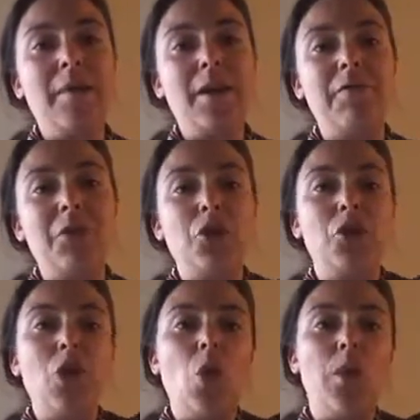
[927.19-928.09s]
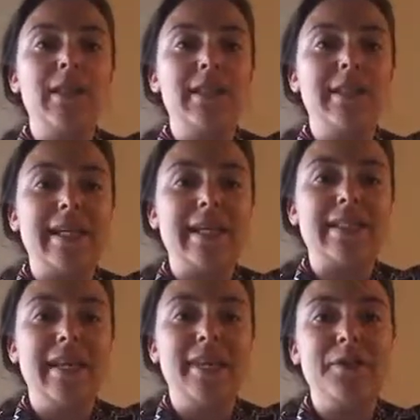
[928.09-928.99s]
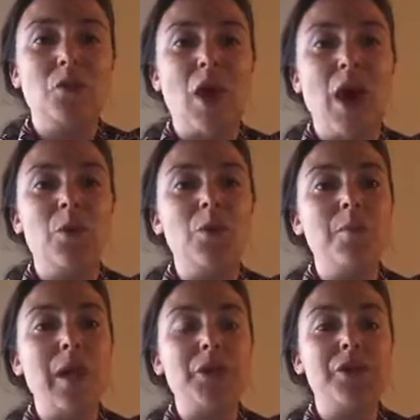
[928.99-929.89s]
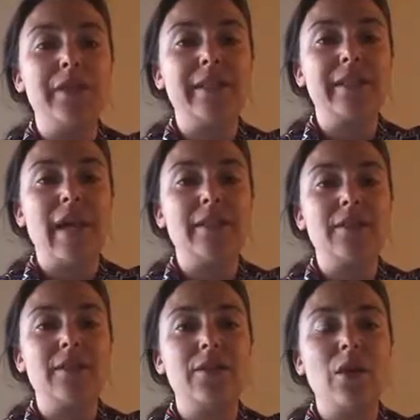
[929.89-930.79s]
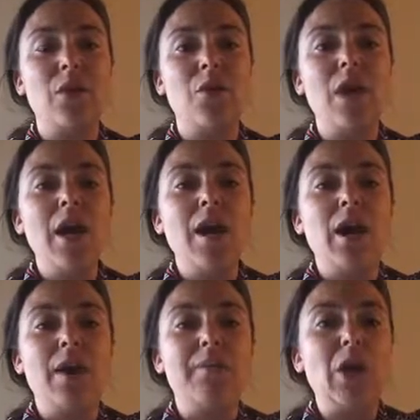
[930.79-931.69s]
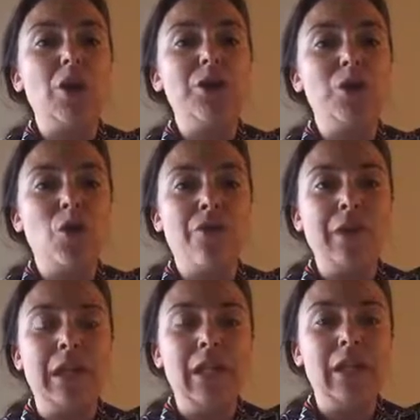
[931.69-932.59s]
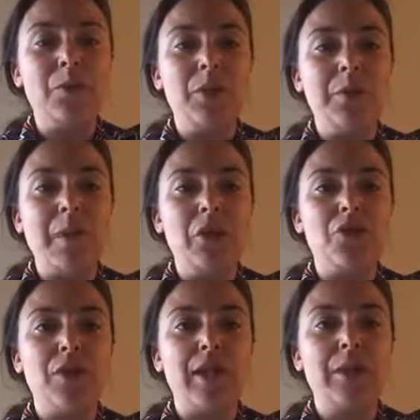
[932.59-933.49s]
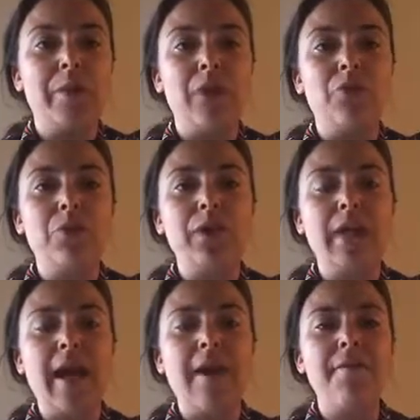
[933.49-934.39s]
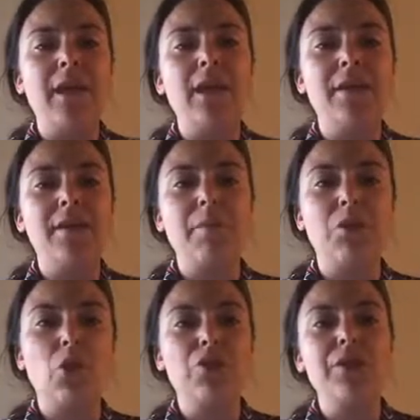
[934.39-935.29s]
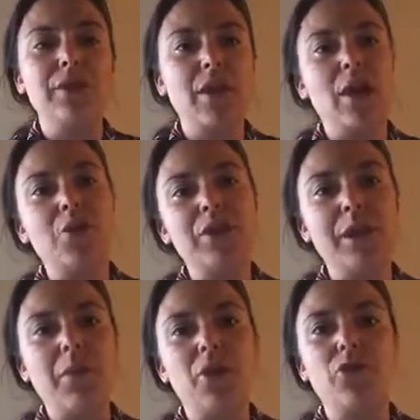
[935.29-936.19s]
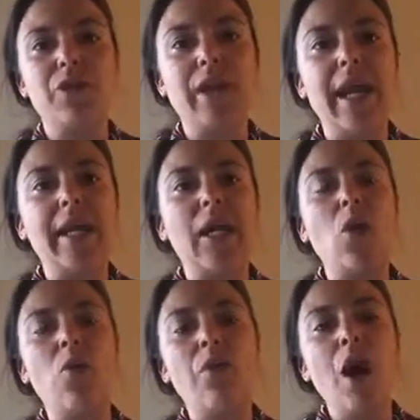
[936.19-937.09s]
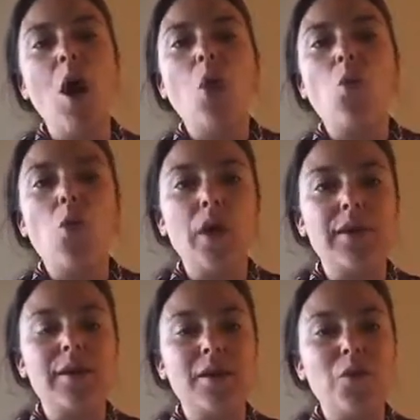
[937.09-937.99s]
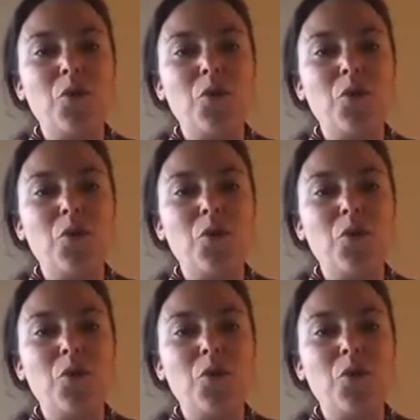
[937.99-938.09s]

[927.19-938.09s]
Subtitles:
if you don't know what success is or how you measure success. And so not to overkill it with metrics, but really having some North Star or some understanding of what